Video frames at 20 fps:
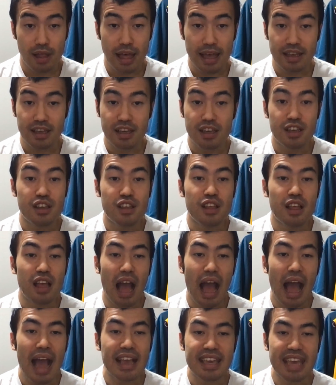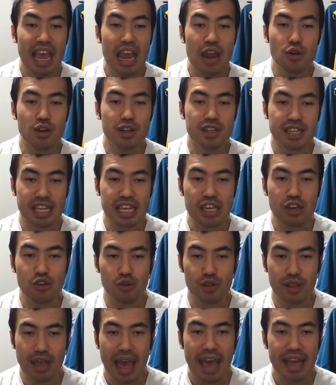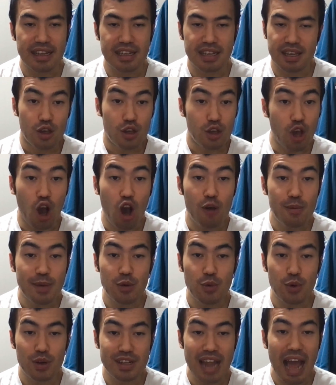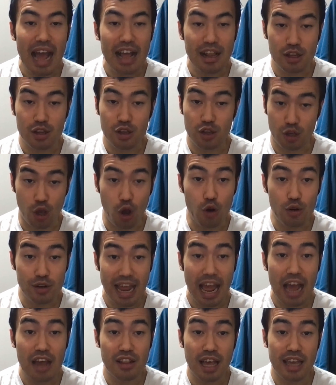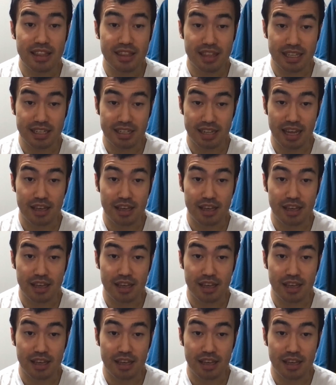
Like, I guarantee you that Kobe would not go down like this.